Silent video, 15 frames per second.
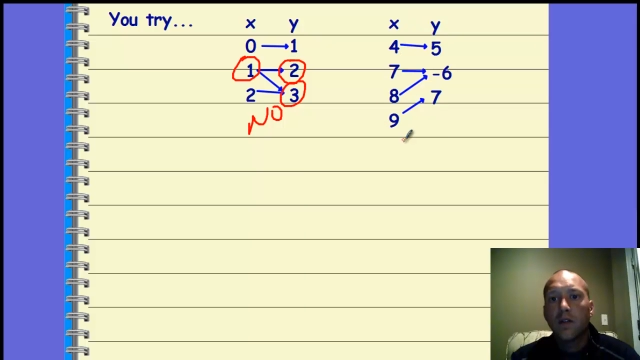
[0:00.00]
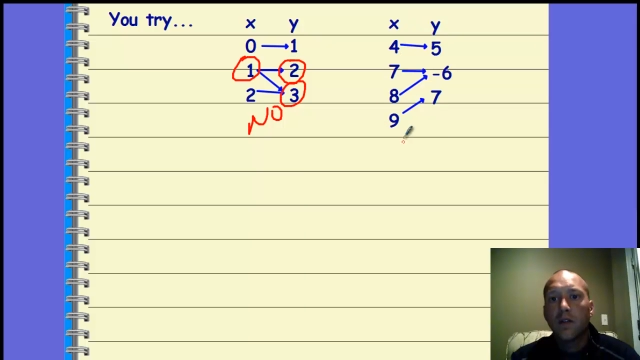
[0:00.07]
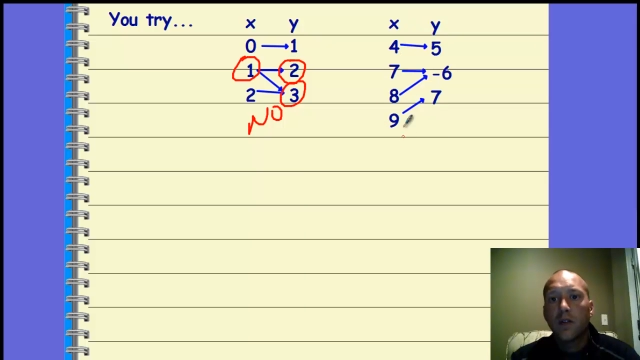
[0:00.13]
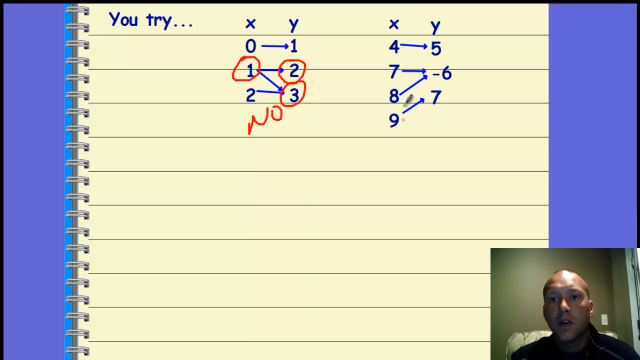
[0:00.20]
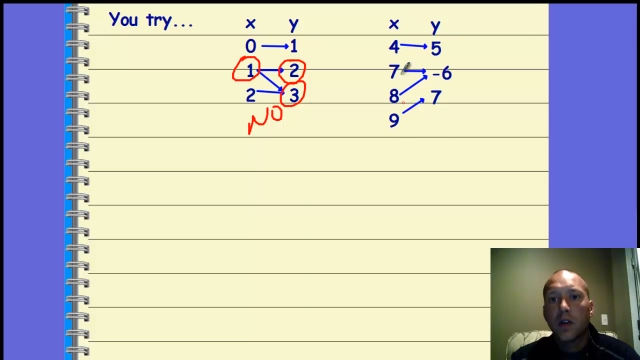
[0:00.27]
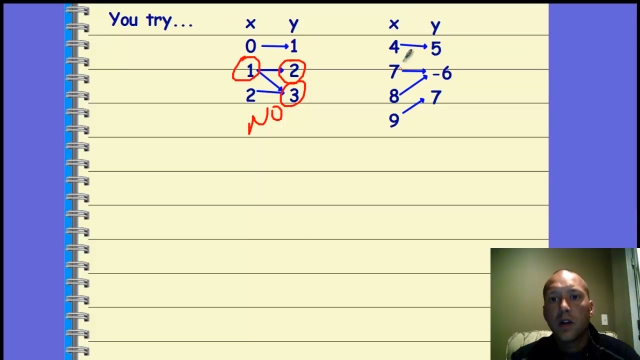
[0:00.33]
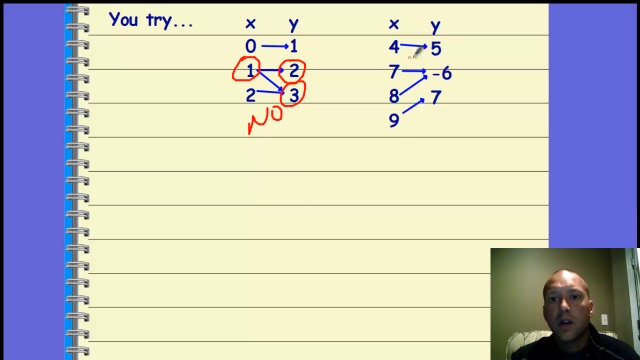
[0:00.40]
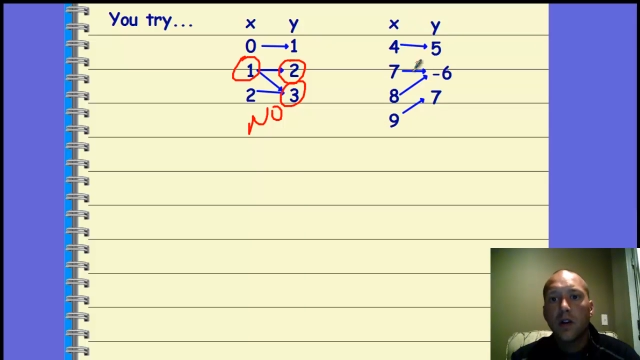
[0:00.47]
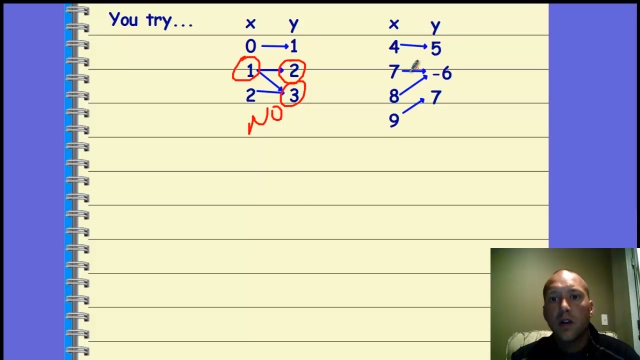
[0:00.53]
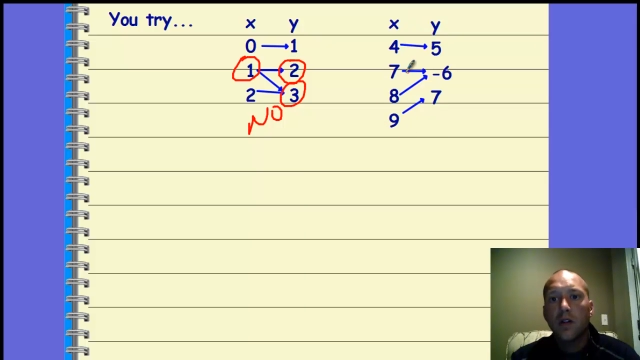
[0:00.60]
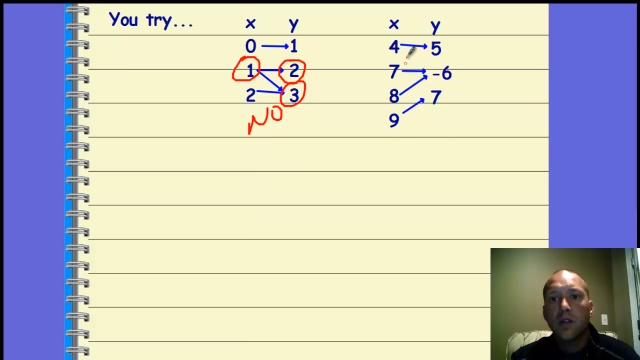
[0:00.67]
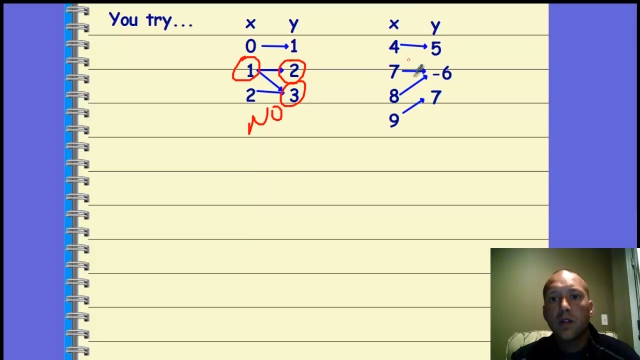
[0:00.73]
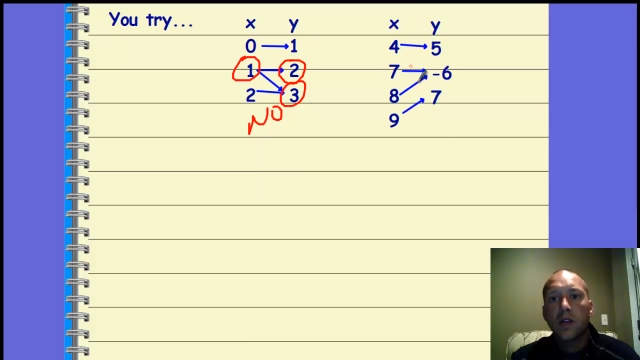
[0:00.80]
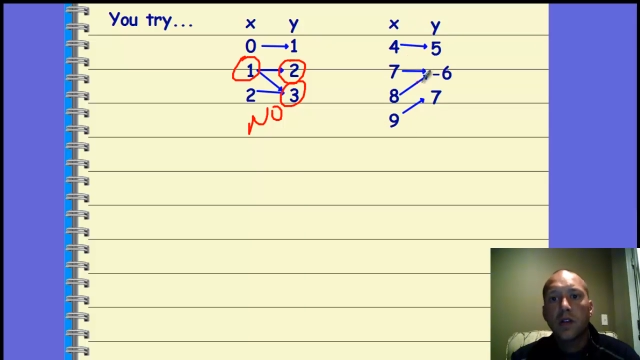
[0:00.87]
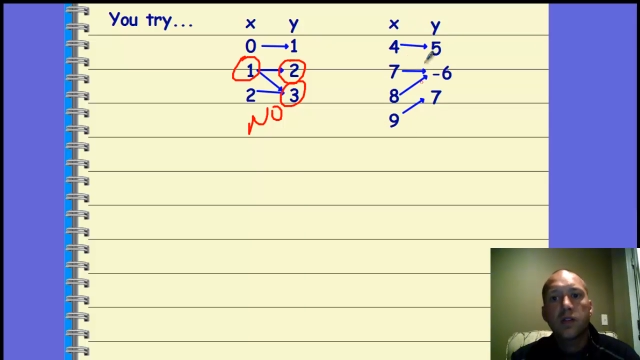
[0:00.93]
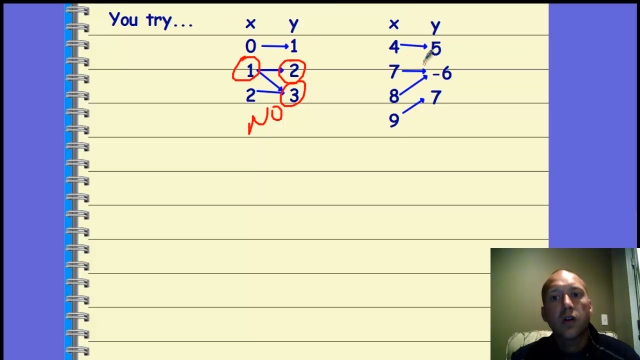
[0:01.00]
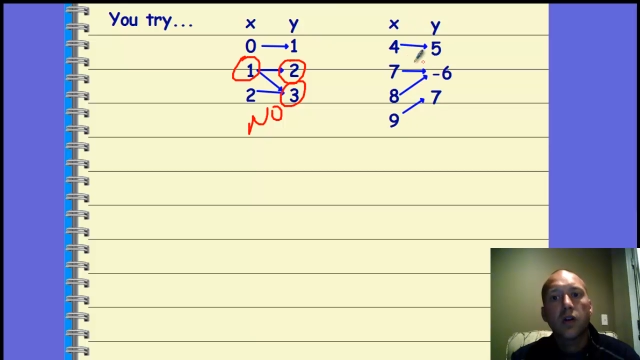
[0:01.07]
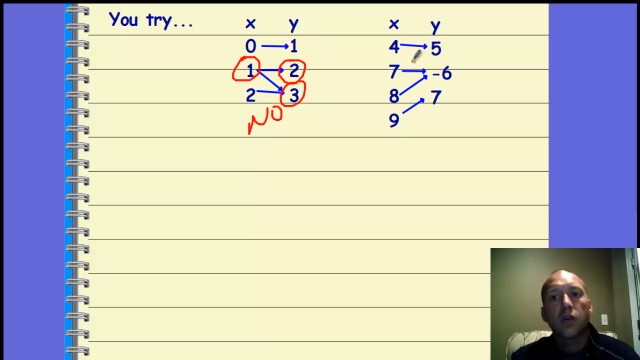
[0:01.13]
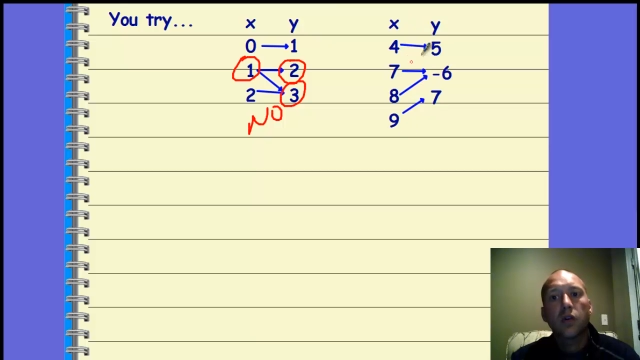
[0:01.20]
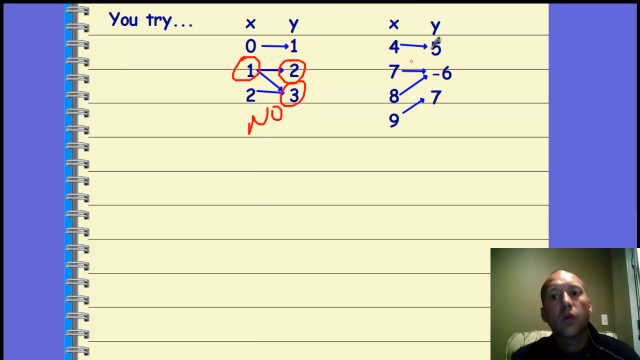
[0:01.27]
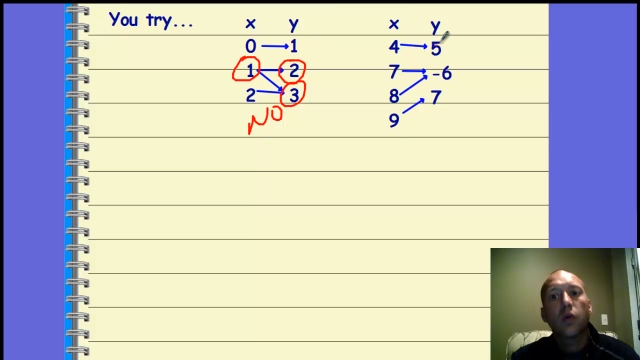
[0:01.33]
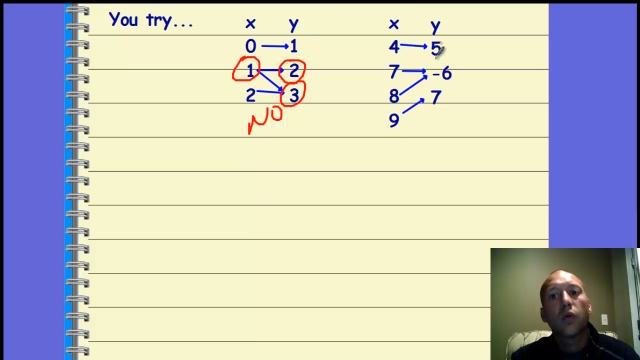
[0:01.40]
For here, these
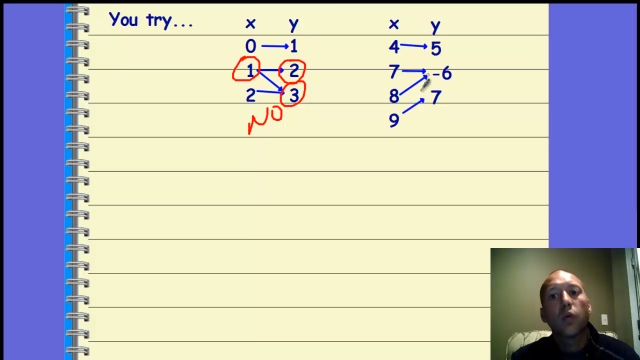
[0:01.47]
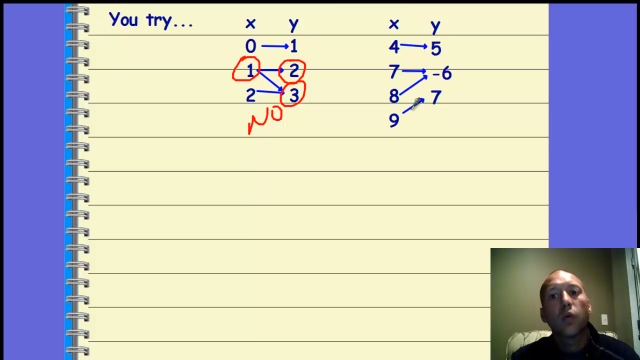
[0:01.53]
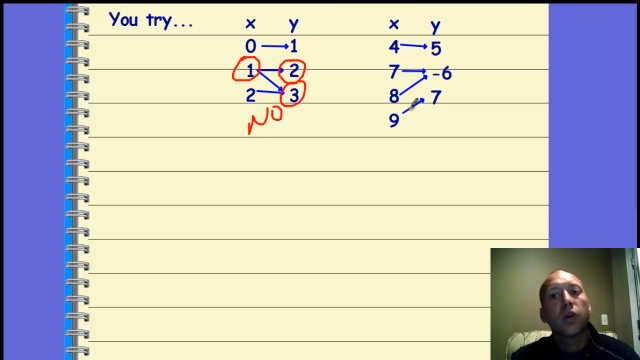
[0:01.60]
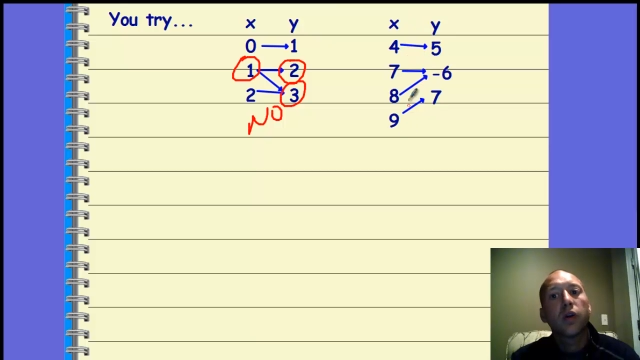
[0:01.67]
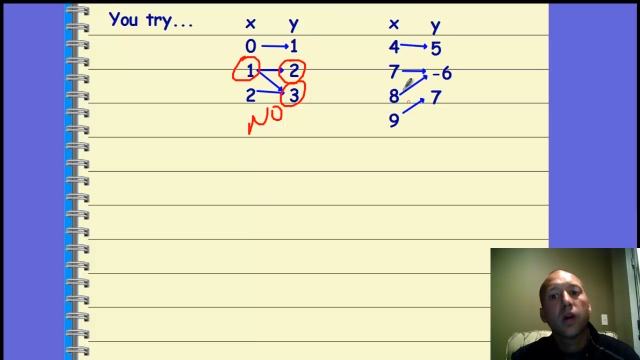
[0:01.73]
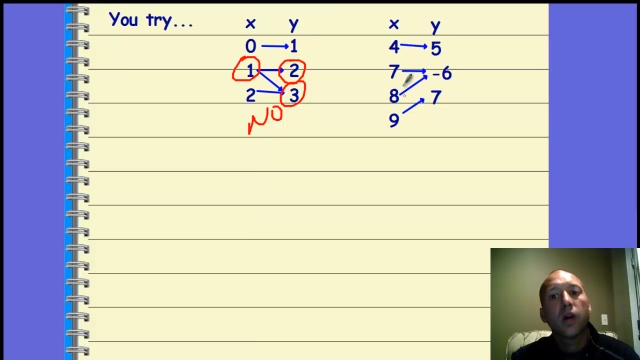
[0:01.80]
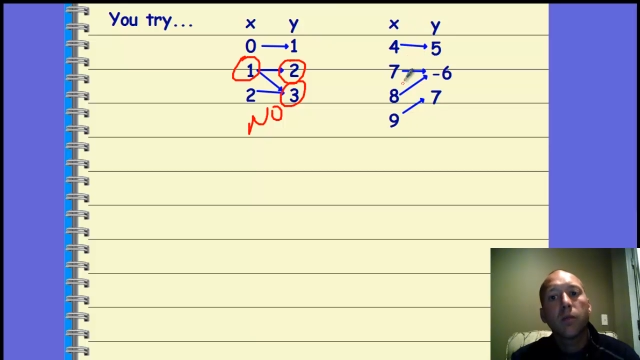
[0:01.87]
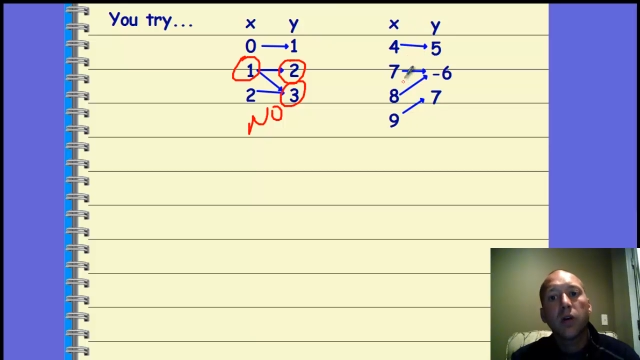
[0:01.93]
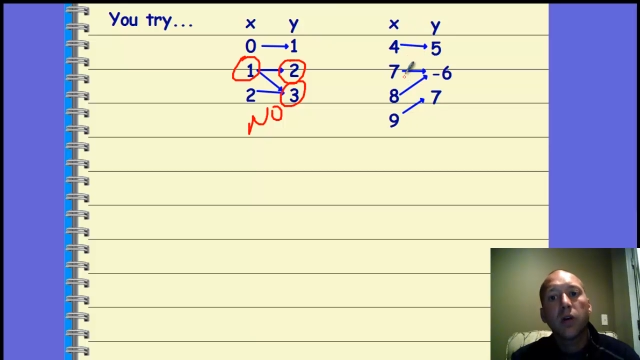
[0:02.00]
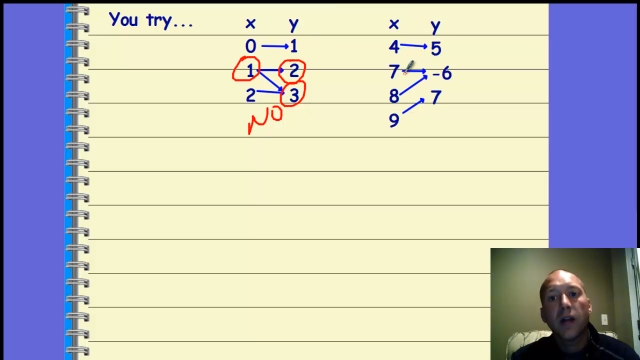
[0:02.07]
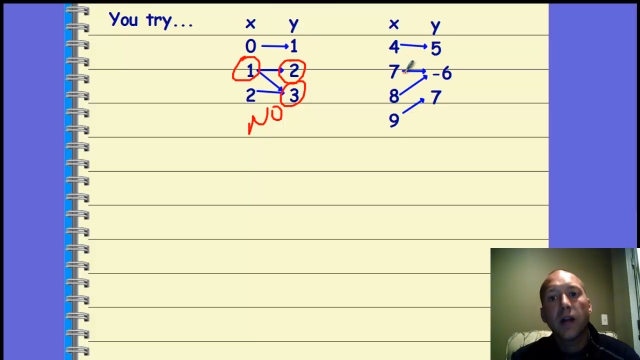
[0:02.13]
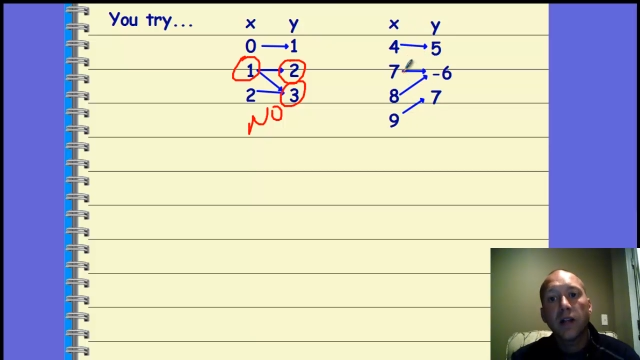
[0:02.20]
all go to one number.